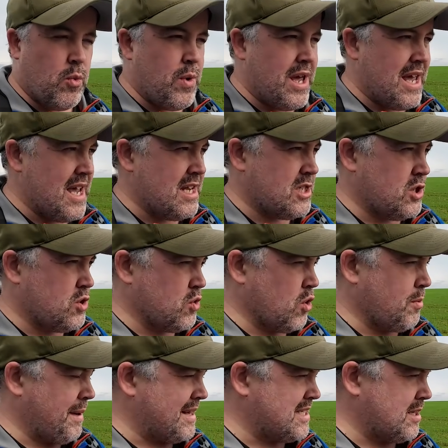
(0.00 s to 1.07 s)
We're here to talk
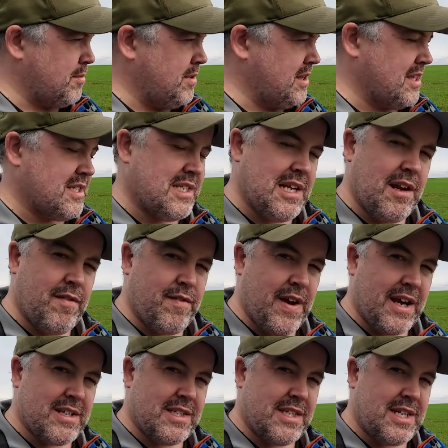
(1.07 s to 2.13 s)
about something that still
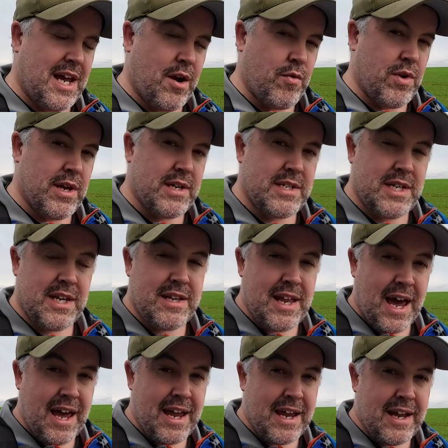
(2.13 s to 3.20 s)
affects this area
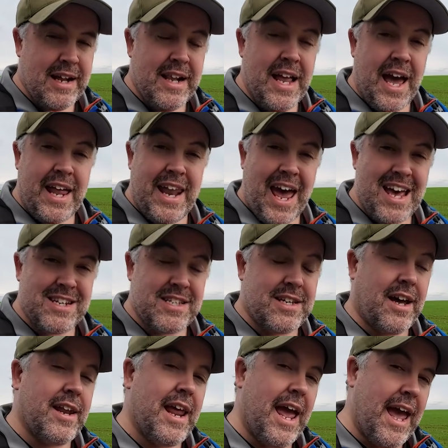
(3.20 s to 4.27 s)
today and has
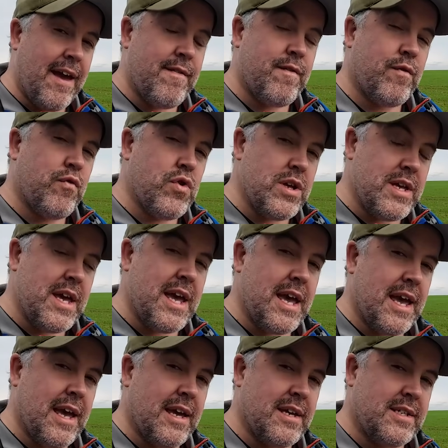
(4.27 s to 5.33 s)
done every
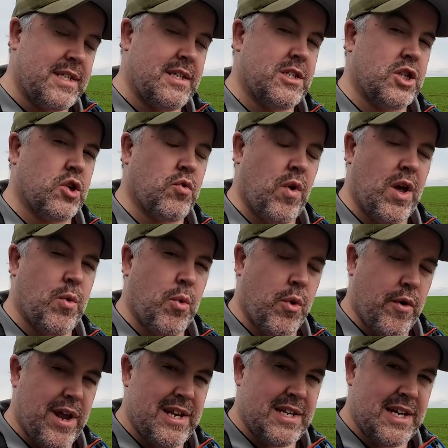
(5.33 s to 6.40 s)
year since the Great
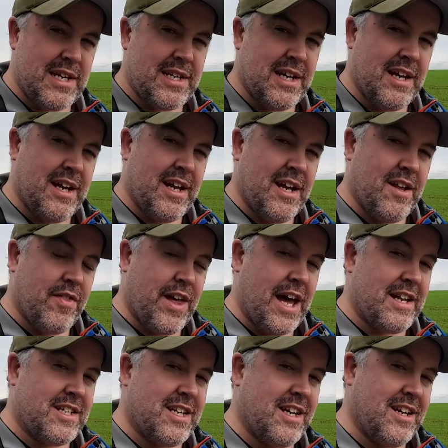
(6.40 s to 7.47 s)
War ended.
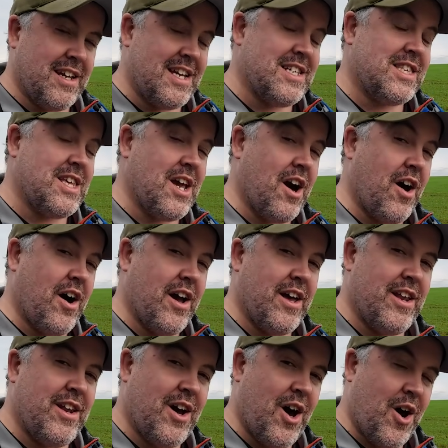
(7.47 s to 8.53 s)
That is the
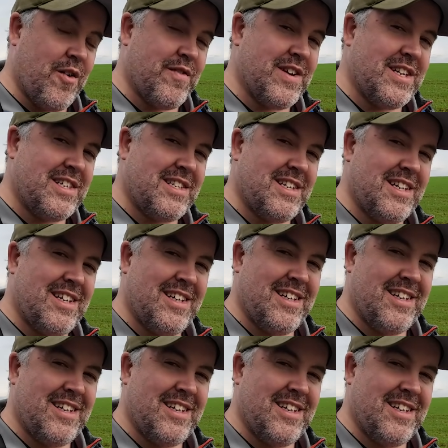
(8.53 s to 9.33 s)
iron harvest.